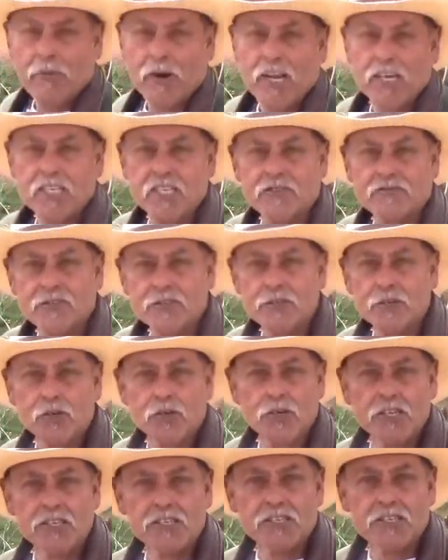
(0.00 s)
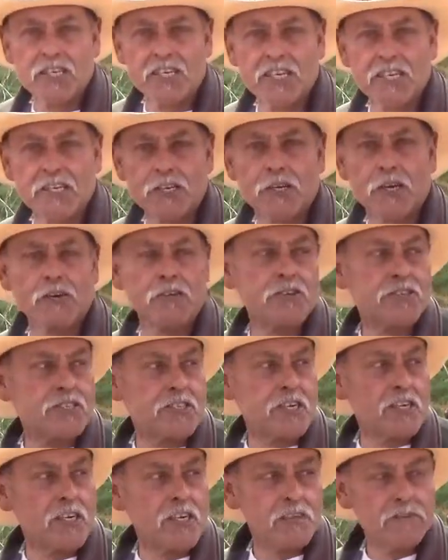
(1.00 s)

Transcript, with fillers: project for students to get encouraged to